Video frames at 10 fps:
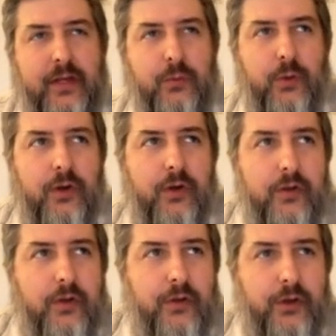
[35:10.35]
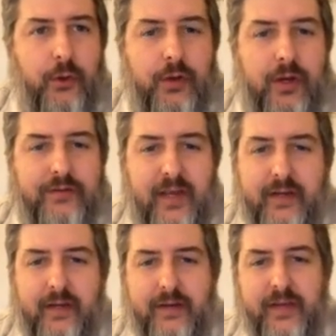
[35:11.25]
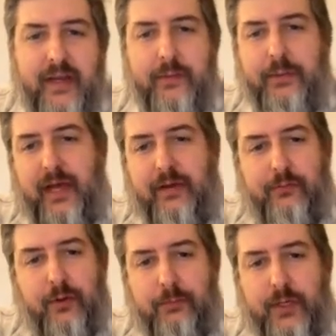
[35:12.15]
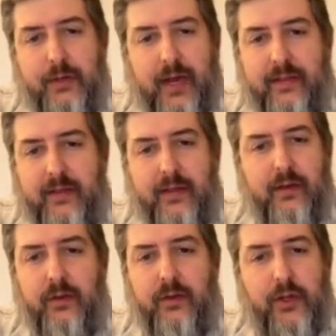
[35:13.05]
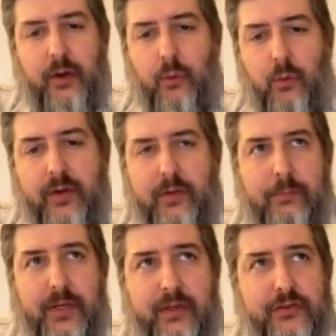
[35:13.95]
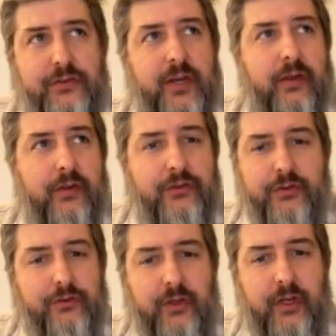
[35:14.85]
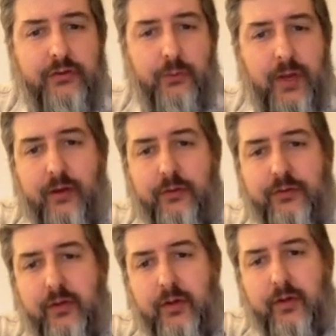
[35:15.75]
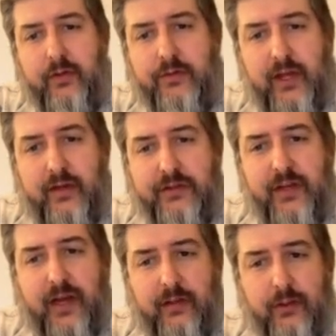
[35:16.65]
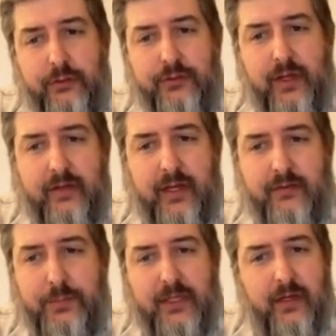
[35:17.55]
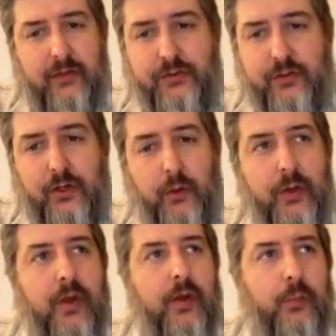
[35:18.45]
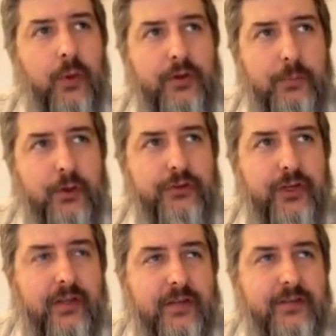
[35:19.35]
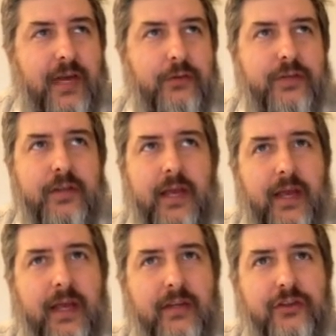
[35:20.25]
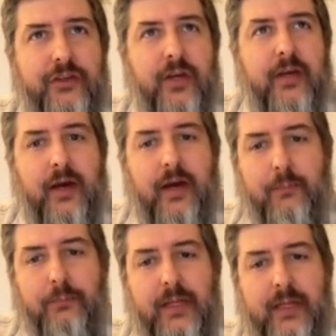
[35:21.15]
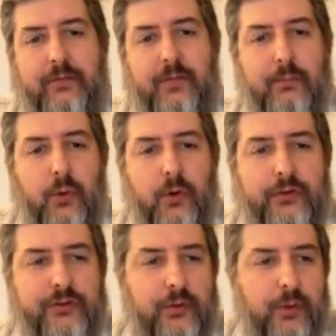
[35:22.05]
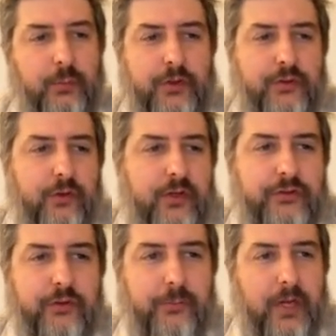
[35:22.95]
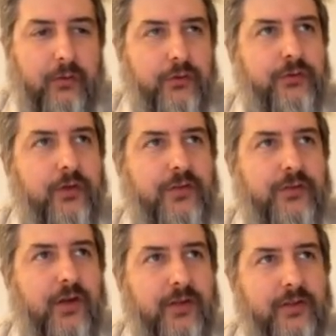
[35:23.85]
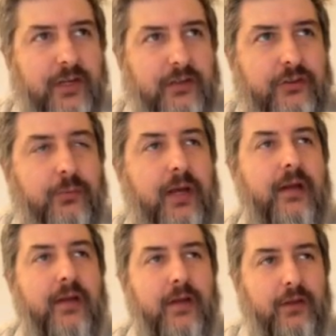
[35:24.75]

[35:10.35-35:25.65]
we're, a data platform. But I think, one of the biggest challenges is around data silos, and that's because, when you're pushing things out to the edge, even more so than with a traditional microservice architecture, right? You